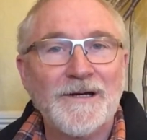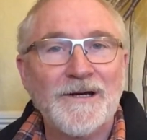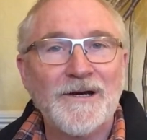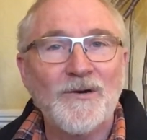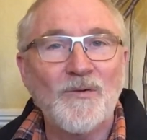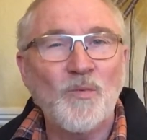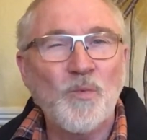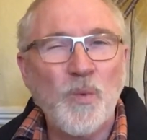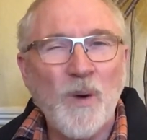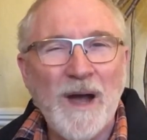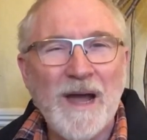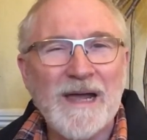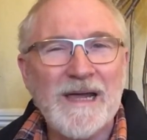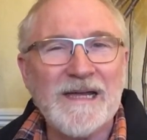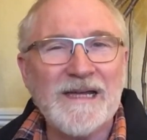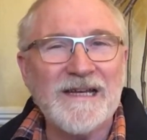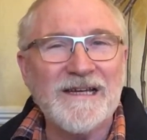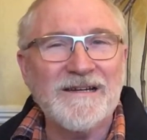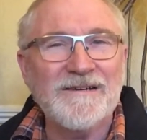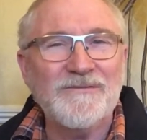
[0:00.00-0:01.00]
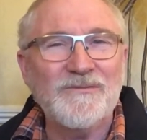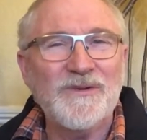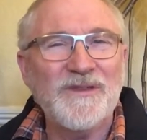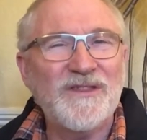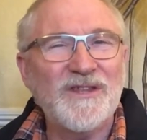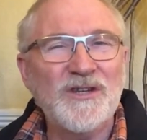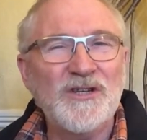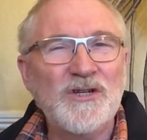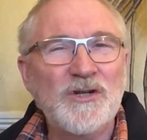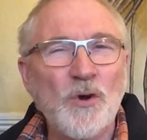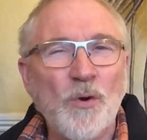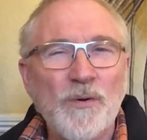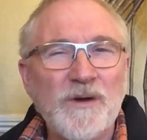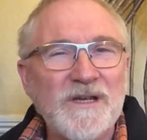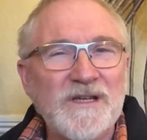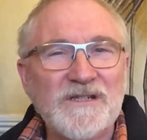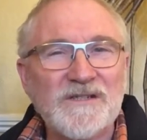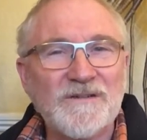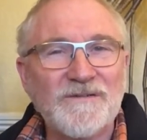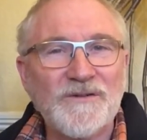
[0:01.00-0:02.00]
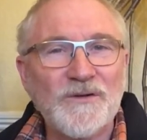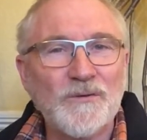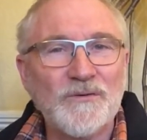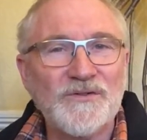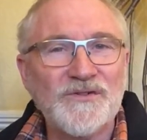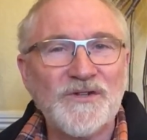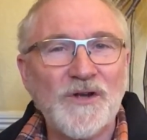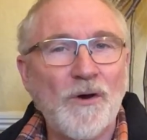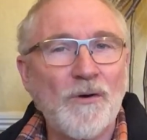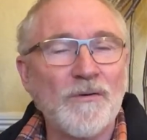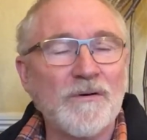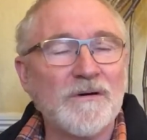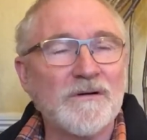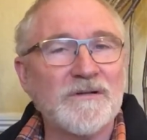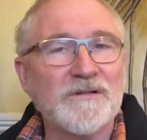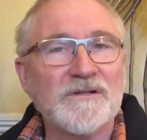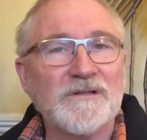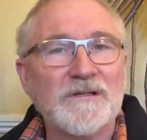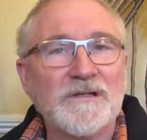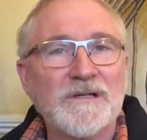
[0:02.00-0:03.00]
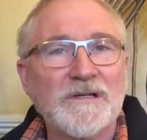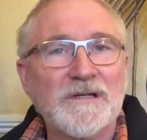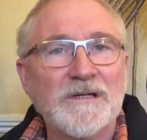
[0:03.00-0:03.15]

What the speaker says: Away with the noise of your songs.